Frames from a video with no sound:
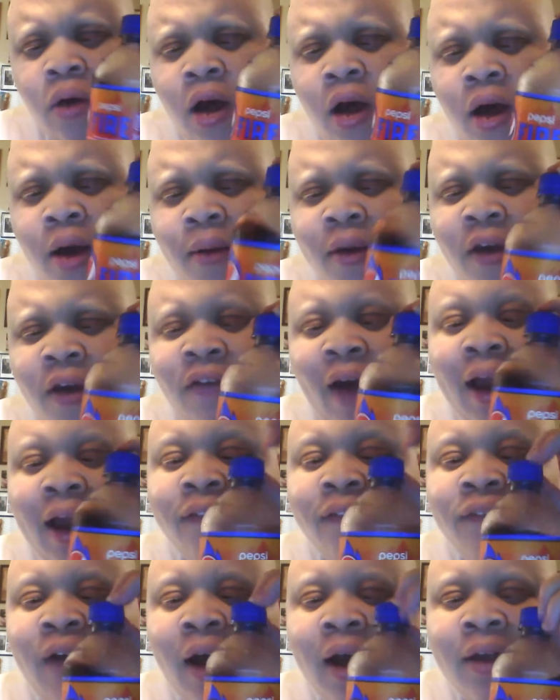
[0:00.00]
uh, if I can
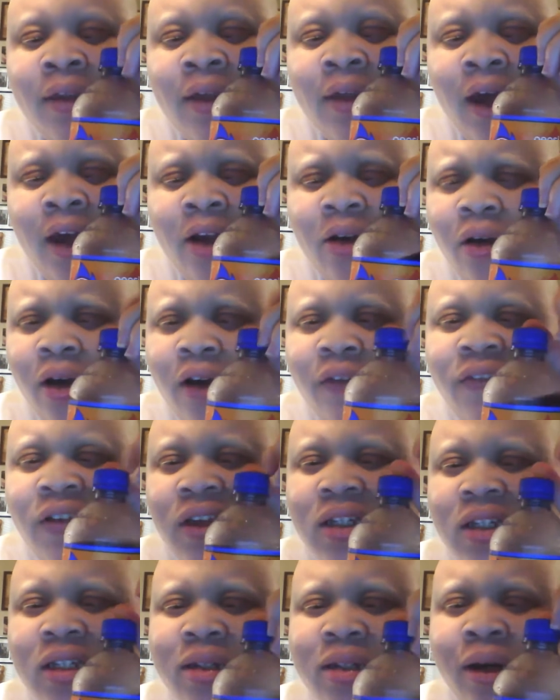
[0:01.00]
find that, or if
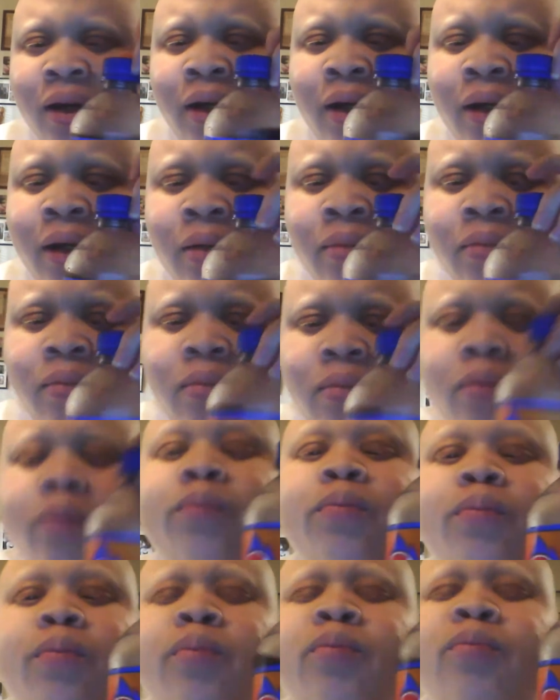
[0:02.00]
it's um,
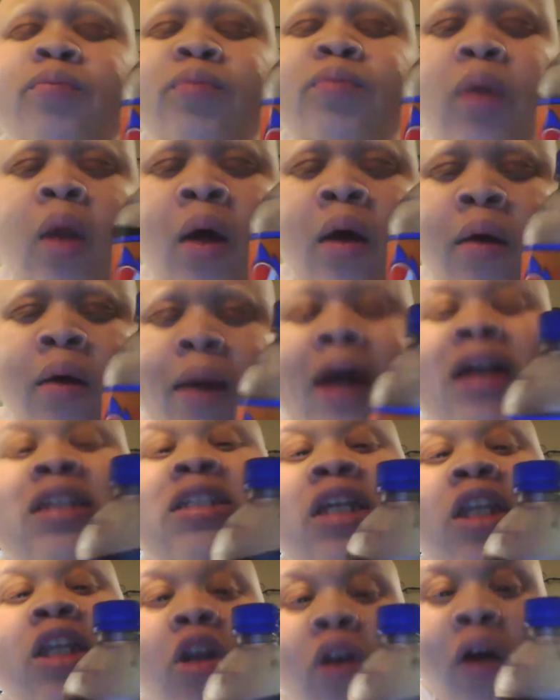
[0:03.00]
um, I
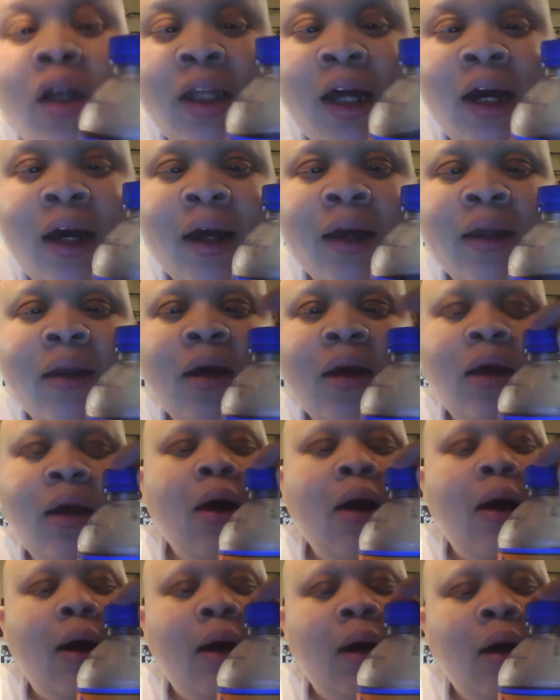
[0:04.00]
seen it online
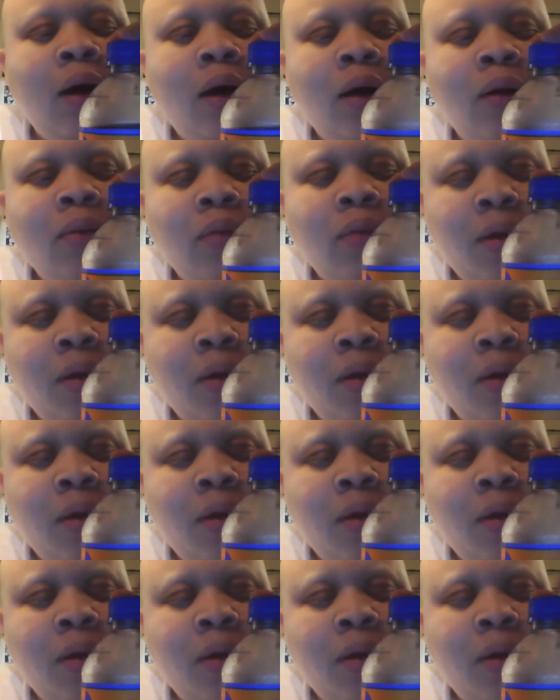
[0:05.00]
um,